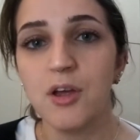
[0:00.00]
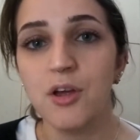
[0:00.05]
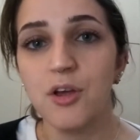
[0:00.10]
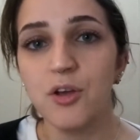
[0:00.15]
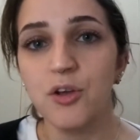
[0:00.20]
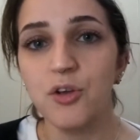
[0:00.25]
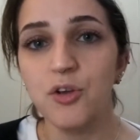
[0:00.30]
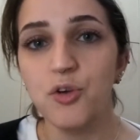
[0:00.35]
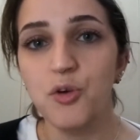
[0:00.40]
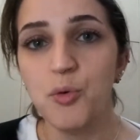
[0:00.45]

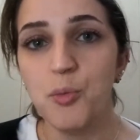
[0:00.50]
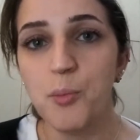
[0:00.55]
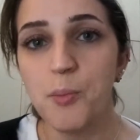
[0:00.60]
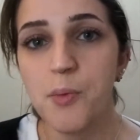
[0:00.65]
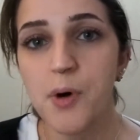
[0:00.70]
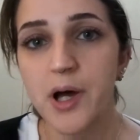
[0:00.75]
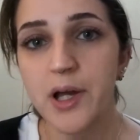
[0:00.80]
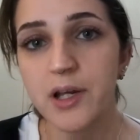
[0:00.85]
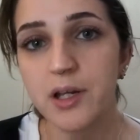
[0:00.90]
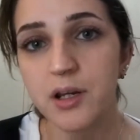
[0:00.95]
you
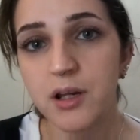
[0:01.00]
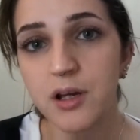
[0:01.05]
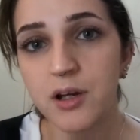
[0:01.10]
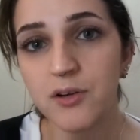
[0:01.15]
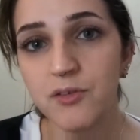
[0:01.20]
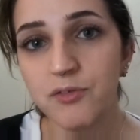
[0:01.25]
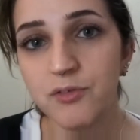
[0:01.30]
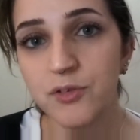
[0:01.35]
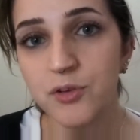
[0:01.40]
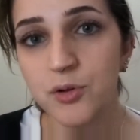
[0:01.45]
might
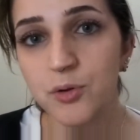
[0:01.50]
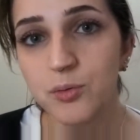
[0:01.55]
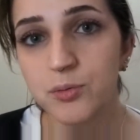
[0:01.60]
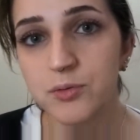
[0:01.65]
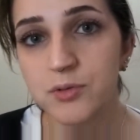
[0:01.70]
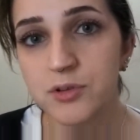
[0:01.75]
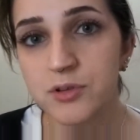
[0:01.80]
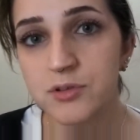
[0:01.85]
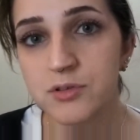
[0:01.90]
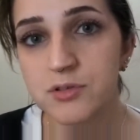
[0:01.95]
have
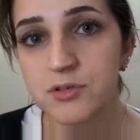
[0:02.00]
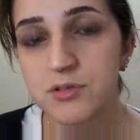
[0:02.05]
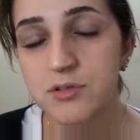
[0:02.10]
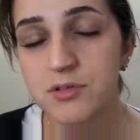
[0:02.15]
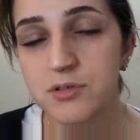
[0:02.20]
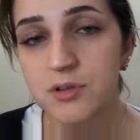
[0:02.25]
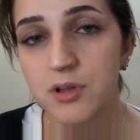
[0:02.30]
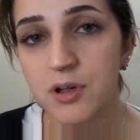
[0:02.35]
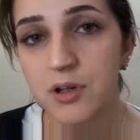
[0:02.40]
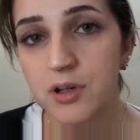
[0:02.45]

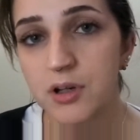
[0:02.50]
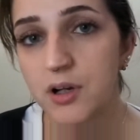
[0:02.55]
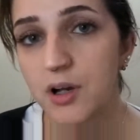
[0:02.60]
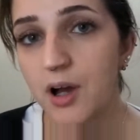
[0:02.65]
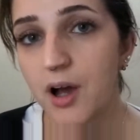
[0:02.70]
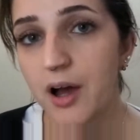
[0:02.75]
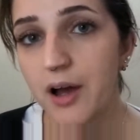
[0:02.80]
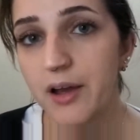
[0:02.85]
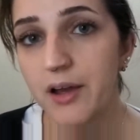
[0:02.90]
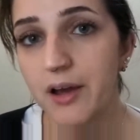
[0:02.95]
noticed, like
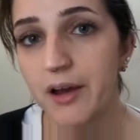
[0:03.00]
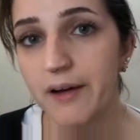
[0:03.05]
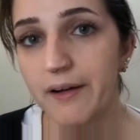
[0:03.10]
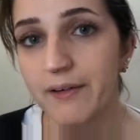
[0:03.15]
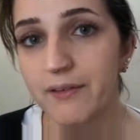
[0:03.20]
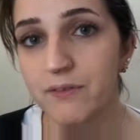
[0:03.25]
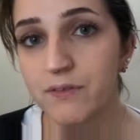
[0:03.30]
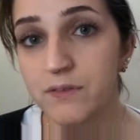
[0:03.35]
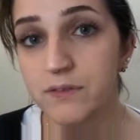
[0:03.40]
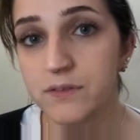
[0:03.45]
I
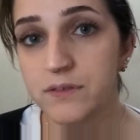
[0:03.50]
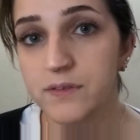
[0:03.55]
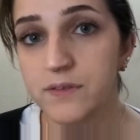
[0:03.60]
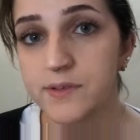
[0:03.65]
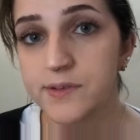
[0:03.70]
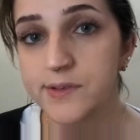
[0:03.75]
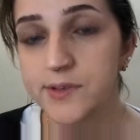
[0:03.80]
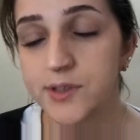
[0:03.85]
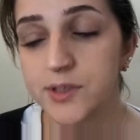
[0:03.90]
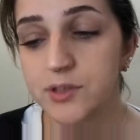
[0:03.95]
have
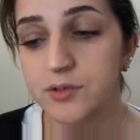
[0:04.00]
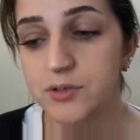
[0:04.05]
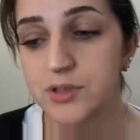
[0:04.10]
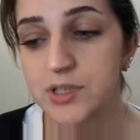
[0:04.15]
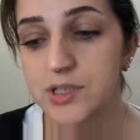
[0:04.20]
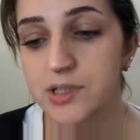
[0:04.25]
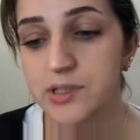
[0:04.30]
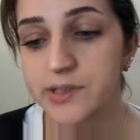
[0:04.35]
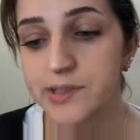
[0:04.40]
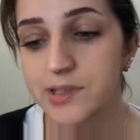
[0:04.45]

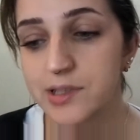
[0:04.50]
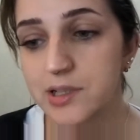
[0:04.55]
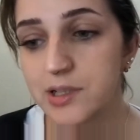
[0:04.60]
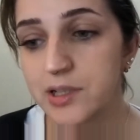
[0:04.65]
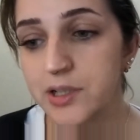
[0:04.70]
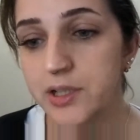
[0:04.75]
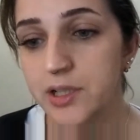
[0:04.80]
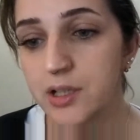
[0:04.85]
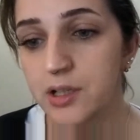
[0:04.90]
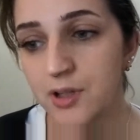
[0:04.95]

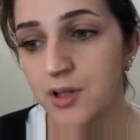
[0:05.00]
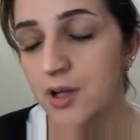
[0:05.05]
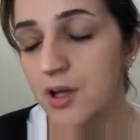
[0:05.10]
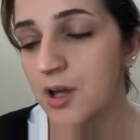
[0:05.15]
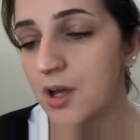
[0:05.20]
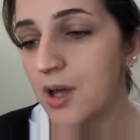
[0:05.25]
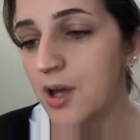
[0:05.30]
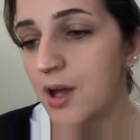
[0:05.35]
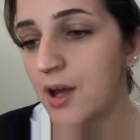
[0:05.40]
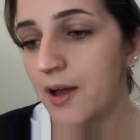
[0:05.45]
recently,
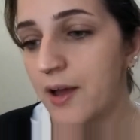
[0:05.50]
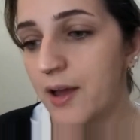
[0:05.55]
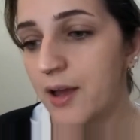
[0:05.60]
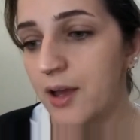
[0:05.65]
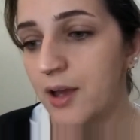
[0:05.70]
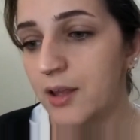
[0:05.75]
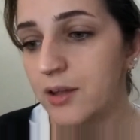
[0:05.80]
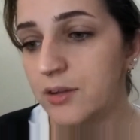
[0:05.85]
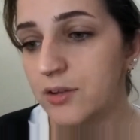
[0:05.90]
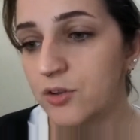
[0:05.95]

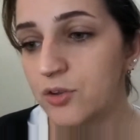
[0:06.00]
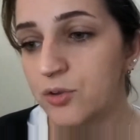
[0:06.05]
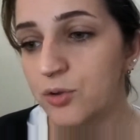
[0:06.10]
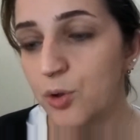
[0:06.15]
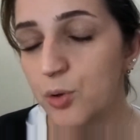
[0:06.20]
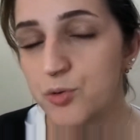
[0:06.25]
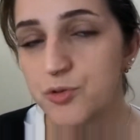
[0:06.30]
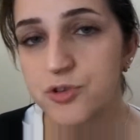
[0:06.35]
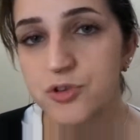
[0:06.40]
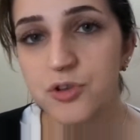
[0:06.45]
the
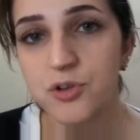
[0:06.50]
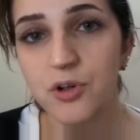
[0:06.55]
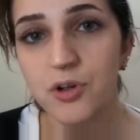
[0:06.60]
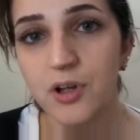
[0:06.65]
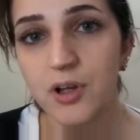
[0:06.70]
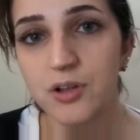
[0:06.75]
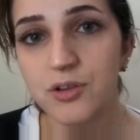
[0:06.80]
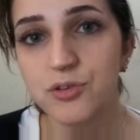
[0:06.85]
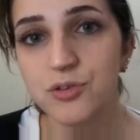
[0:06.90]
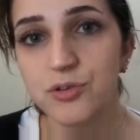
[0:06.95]
closer you
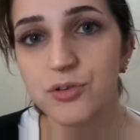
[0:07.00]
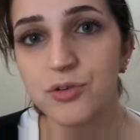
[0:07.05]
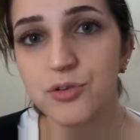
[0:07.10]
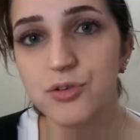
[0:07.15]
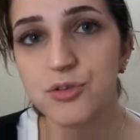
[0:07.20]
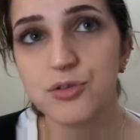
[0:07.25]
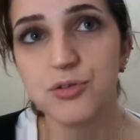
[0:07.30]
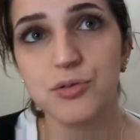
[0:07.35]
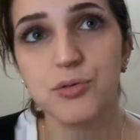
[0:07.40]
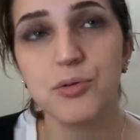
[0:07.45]
get to the
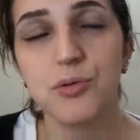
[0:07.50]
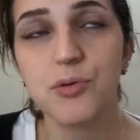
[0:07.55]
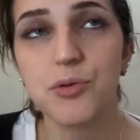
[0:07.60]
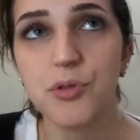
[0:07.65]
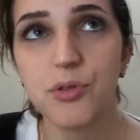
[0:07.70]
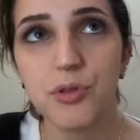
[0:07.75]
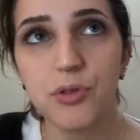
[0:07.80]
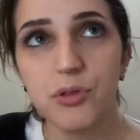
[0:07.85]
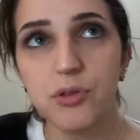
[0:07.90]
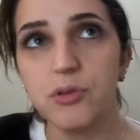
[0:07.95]

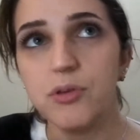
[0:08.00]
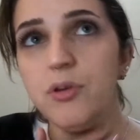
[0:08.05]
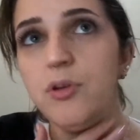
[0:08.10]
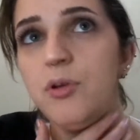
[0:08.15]
truth, the